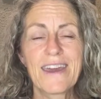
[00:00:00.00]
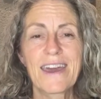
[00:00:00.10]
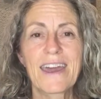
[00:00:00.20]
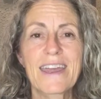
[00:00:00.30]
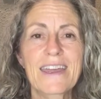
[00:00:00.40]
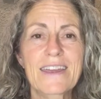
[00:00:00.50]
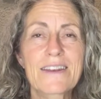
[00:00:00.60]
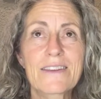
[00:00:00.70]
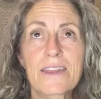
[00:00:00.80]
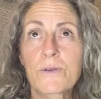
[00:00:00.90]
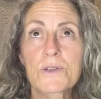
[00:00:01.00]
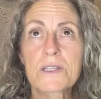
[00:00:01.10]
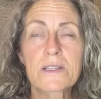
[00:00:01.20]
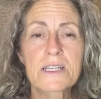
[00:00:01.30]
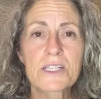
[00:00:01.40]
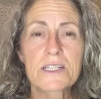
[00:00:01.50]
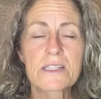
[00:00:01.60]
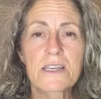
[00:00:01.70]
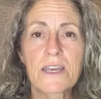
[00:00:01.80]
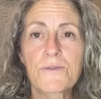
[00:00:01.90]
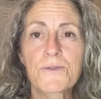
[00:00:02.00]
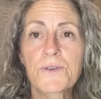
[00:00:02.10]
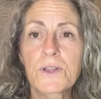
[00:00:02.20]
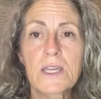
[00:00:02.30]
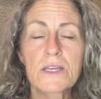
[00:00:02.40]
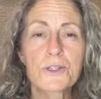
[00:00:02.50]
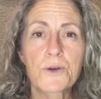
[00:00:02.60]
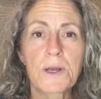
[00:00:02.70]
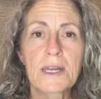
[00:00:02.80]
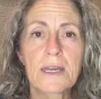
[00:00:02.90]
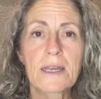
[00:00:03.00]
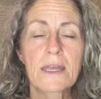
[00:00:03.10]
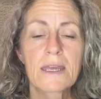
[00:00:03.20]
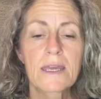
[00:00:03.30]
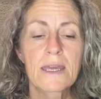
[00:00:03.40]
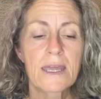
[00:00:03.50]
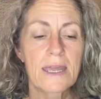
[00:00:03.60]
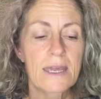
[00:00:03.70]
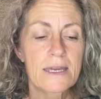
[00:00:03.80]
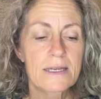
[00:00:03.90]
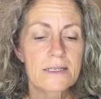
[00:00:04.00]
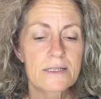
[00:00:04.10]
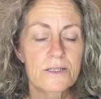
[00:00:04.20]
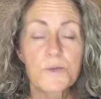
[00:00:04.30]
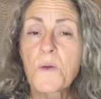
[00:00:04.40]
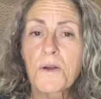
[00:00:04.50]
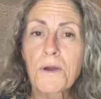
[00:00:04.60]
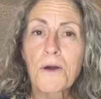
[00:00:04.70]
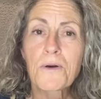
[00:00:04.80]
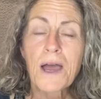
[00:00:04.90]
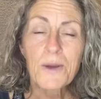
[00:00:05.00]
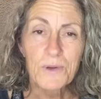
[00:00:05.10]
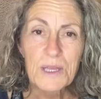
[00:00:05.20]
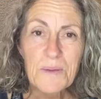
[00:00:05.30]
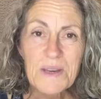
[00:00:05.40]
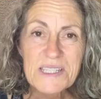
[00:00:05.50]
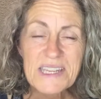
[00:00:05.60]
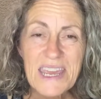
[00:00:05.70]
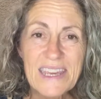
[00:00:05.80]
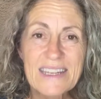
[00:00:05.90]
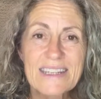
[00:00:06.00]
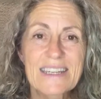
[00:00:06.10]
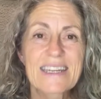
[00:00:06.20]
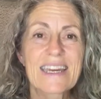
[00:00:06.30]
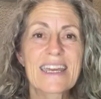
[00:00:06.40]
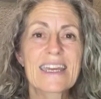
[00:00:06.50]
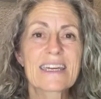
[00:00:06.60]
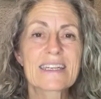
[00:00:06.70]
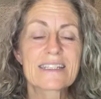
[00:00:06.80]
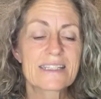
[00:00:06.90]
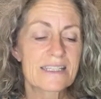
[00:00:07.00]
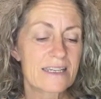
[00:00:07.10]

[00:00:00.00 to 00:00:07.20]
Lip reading: and they were delicious and I fully enjoyed it. And tomorrow I will eat my steak and,